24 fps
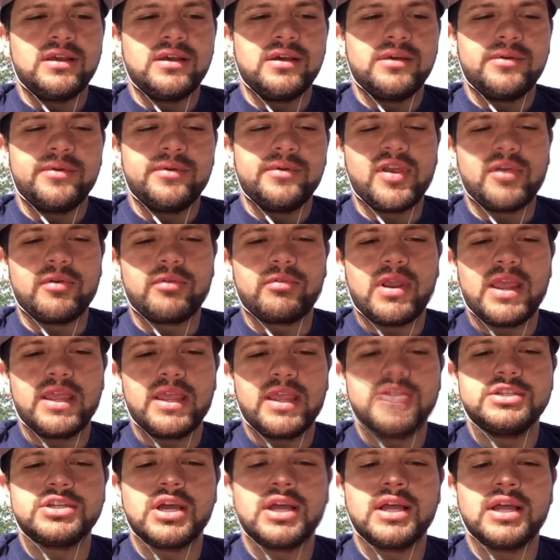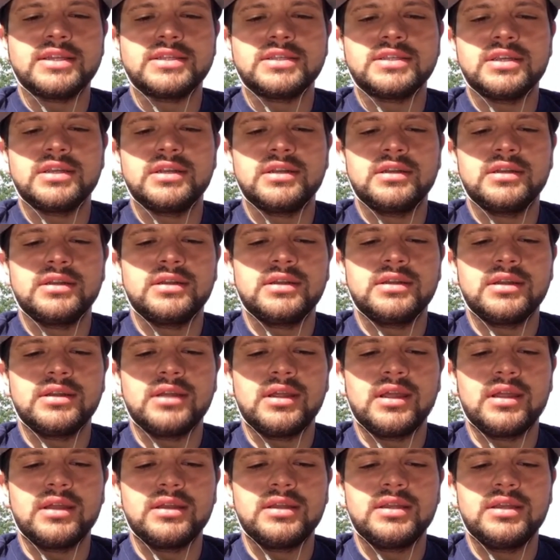We've got Ryan Johnson,
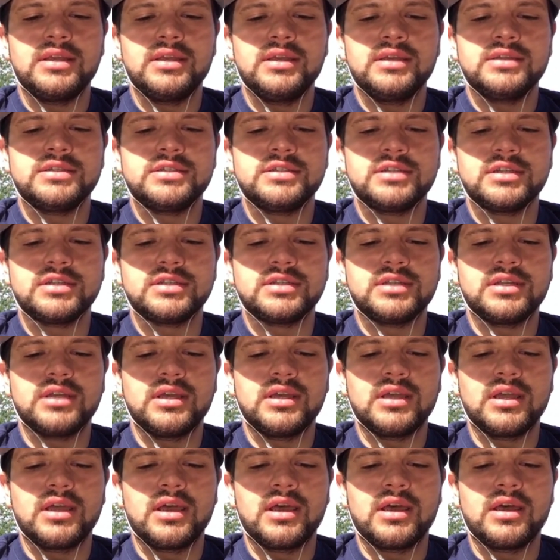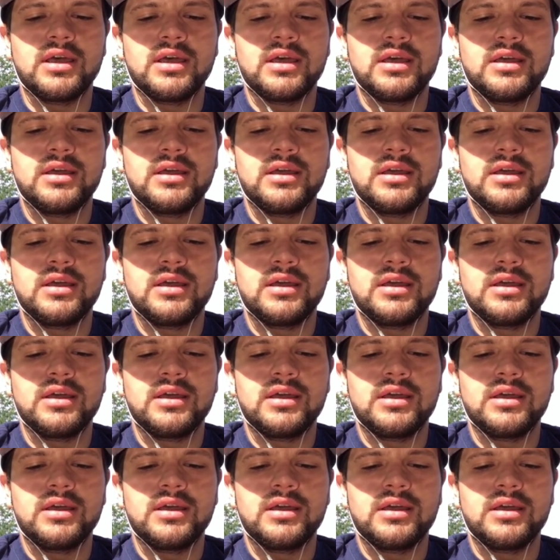and he is just a